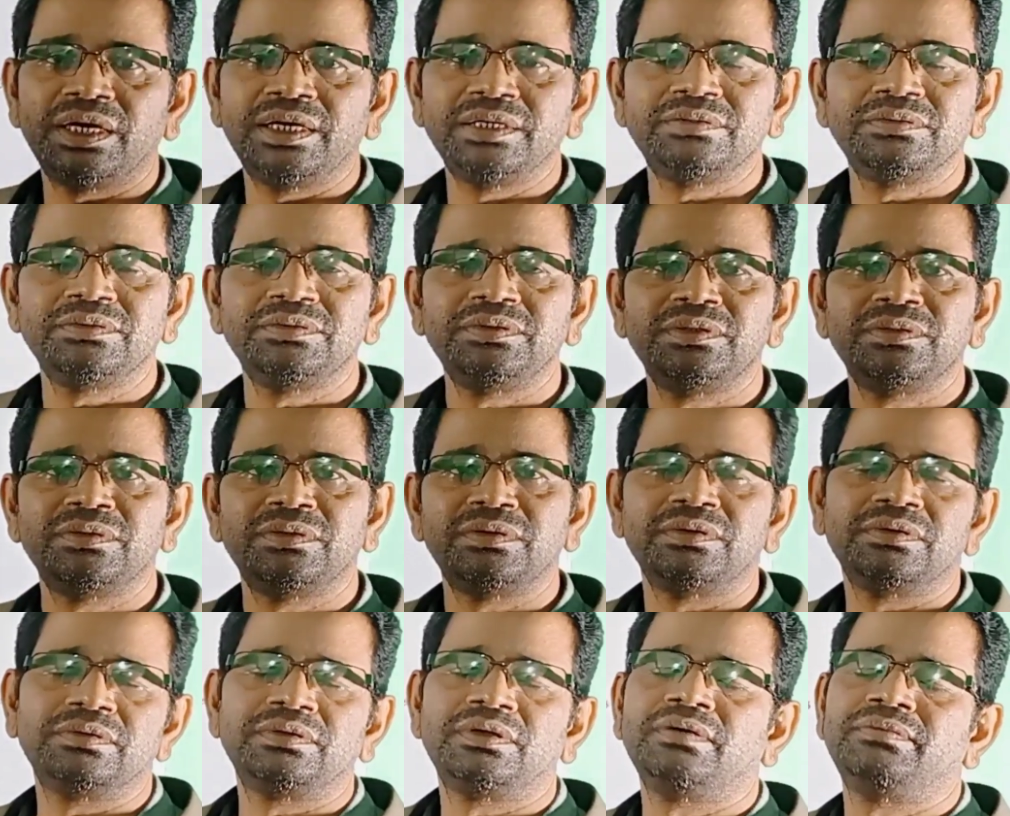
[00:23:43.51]
As we
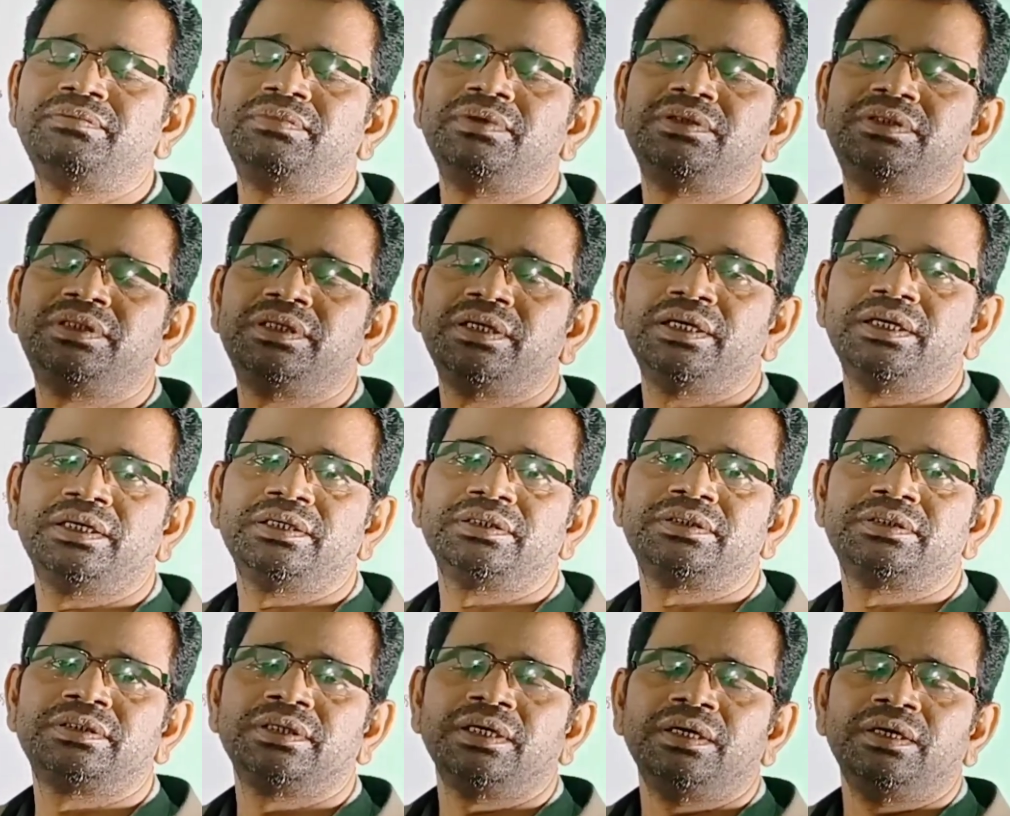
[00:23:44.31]
know, the
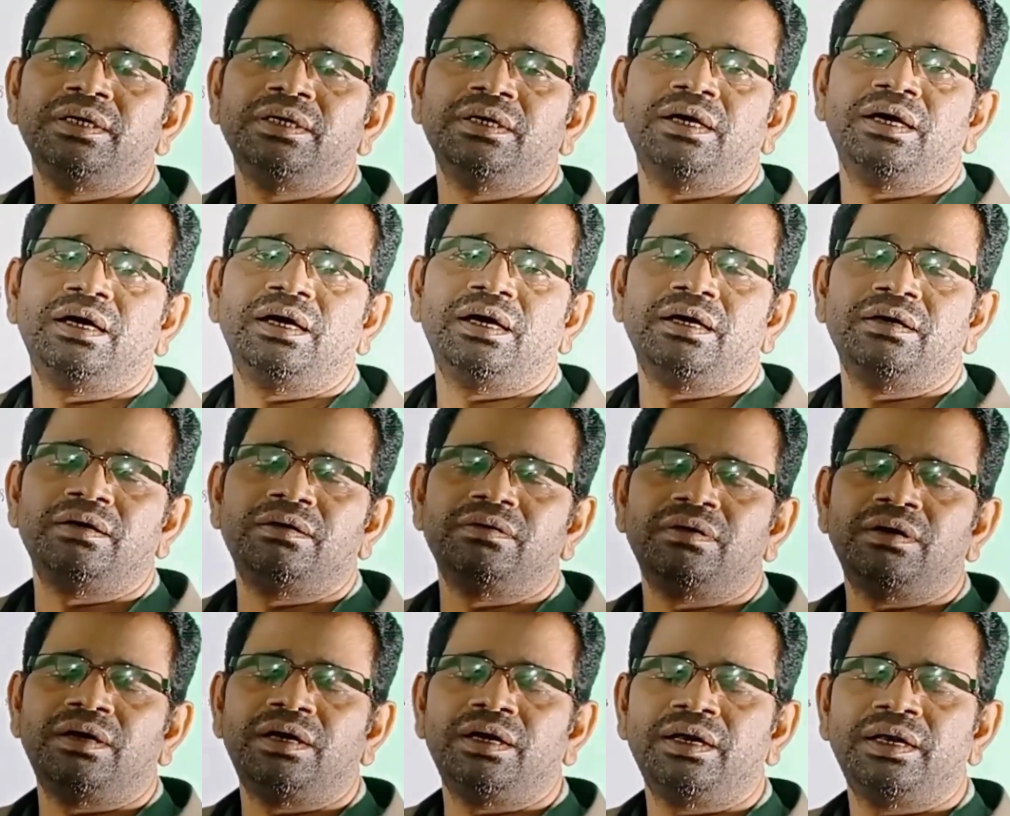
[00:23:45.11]
business
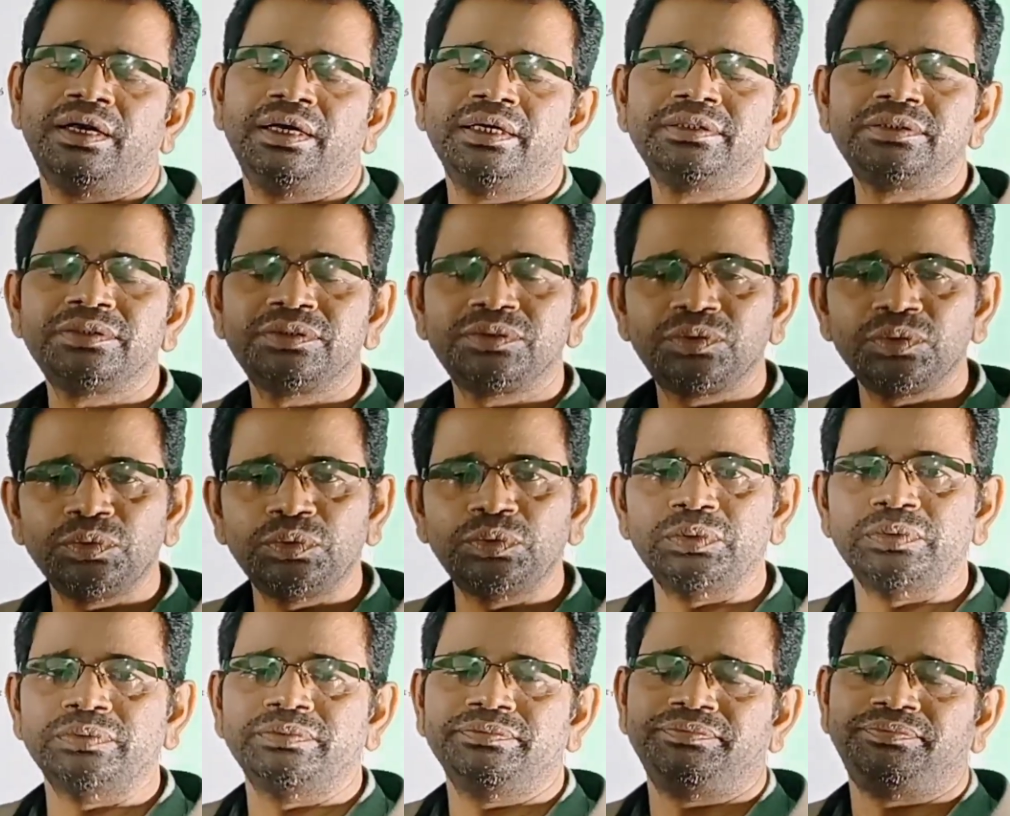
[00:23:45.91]
has
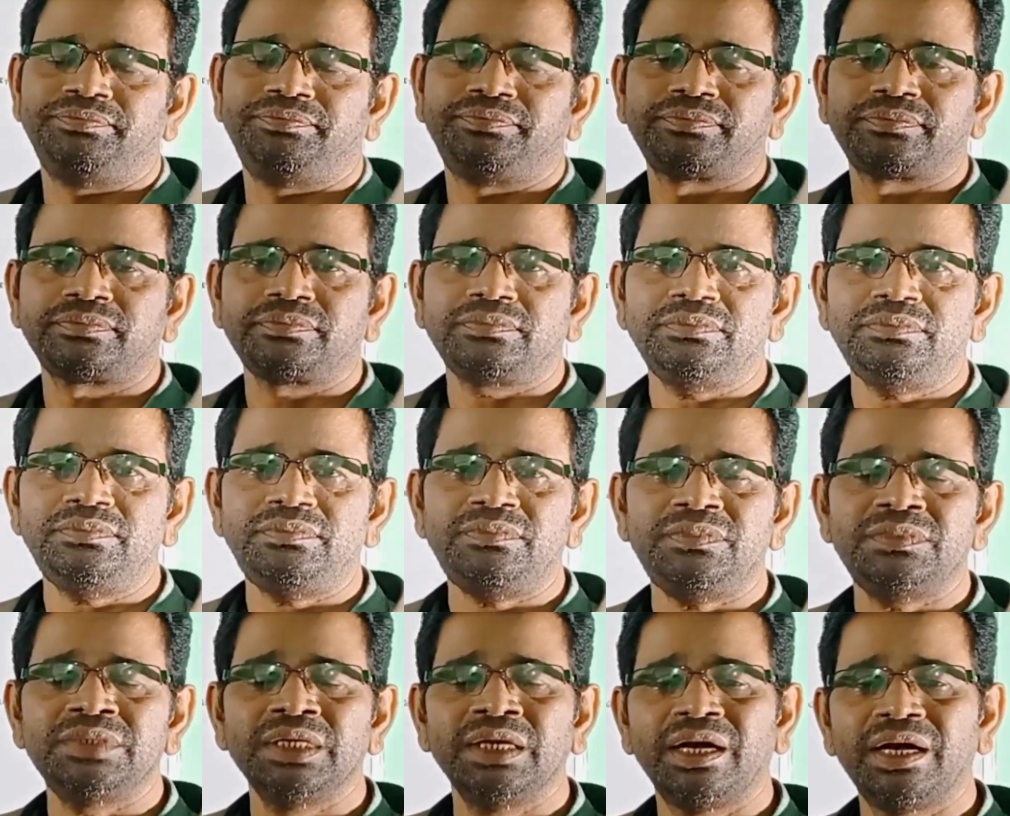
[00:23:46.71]
to
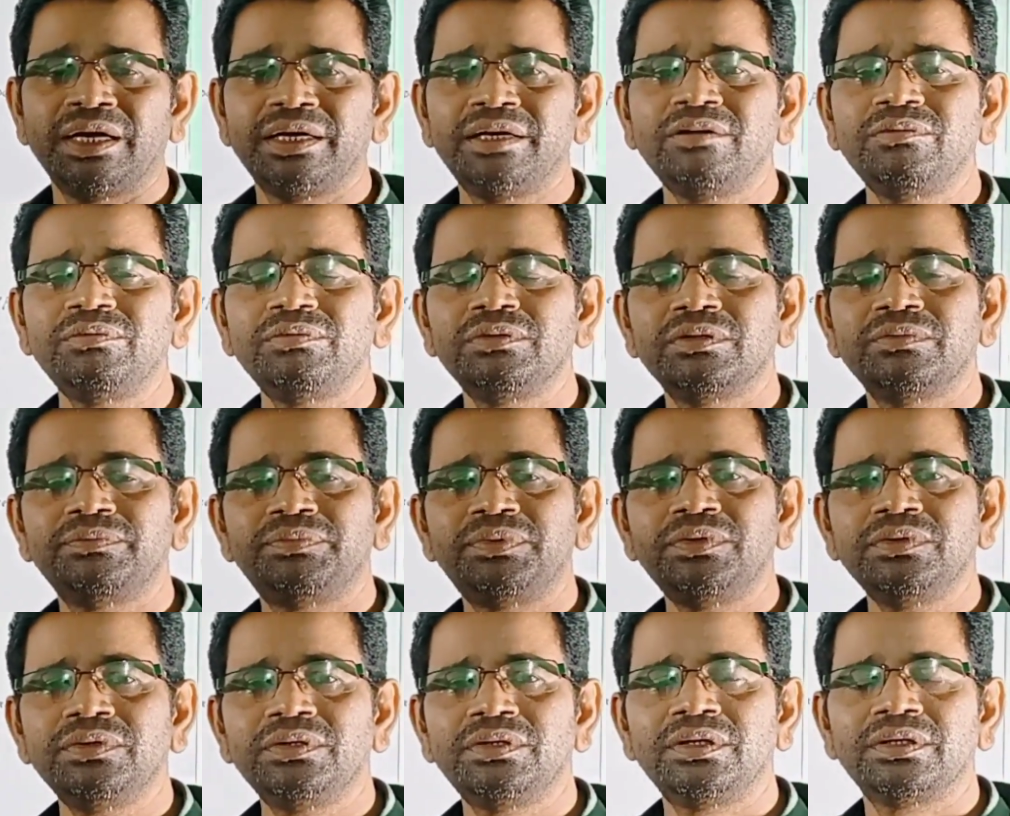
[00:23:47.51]
adopt
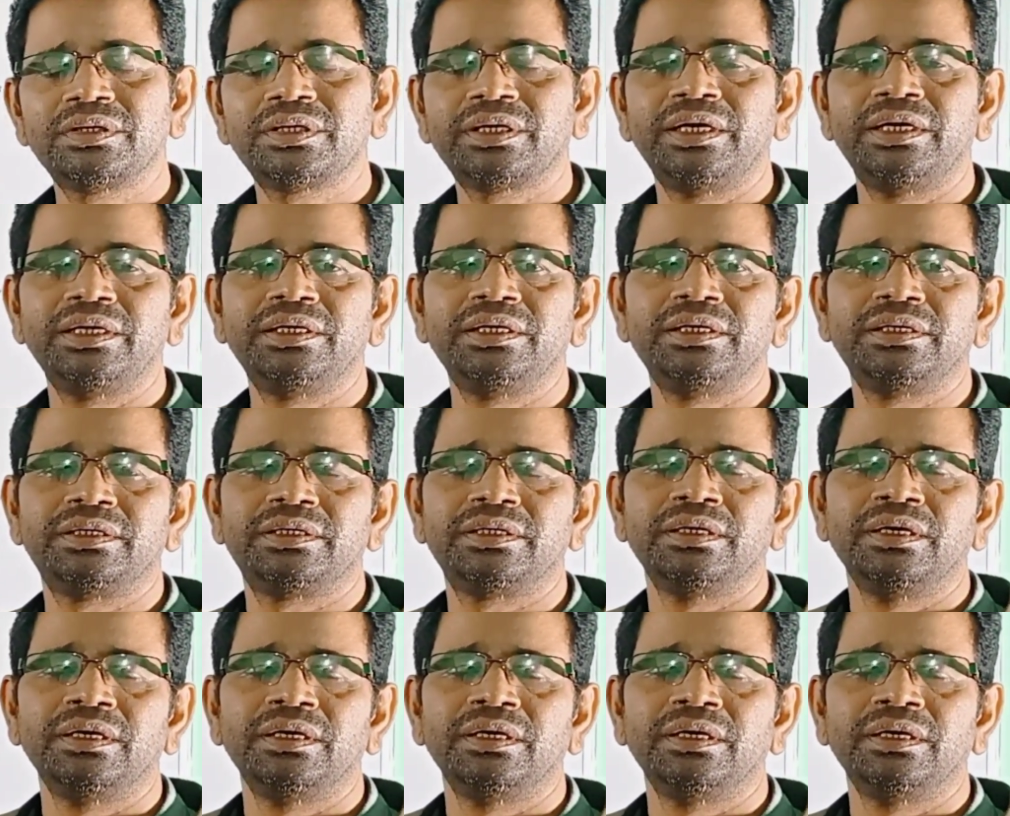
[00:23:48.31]
both the credit,